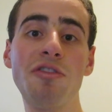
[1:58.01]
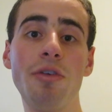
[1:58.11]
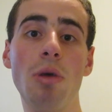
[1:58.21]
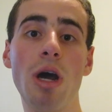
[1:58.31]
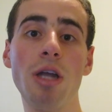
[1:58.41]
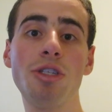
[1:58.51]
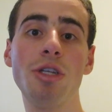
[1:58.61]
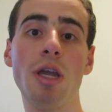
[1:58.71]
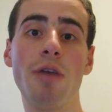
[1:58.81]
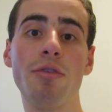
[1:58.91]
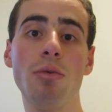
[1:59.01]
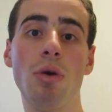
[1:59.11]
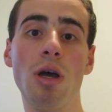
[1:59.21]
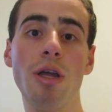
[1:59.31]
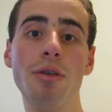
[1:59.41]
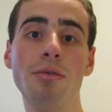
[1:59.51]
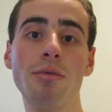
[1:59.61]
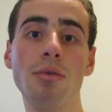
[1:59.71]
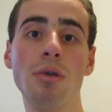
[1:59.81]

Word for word: for watching, everyone.